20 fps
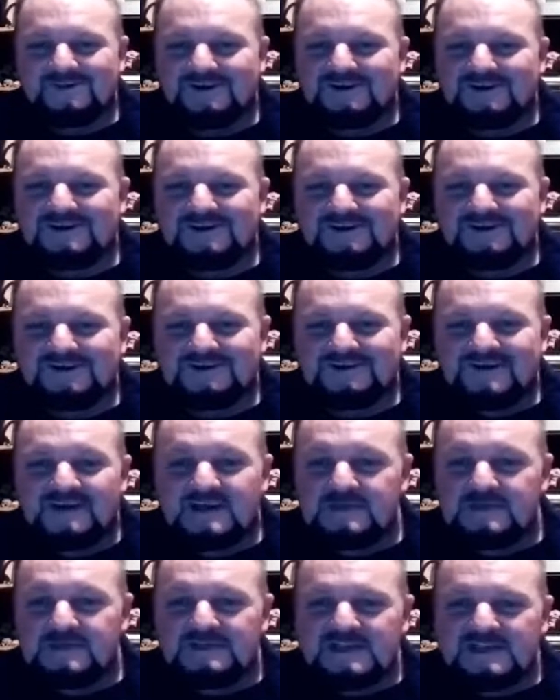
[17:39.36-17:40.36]
I know.
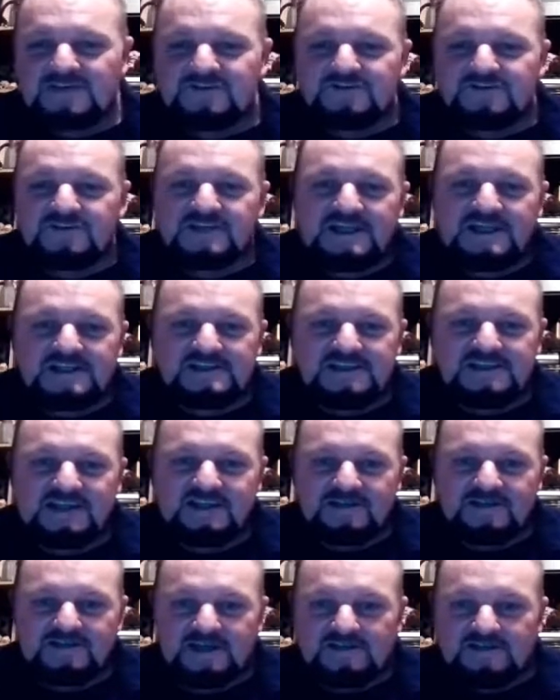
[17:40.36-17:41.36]
You've been down to Dunedin
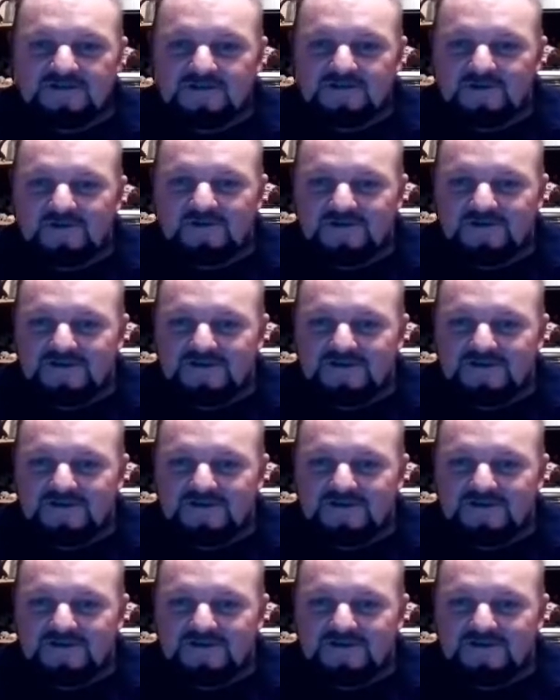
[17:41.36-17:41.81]
yet? Yes, Bill?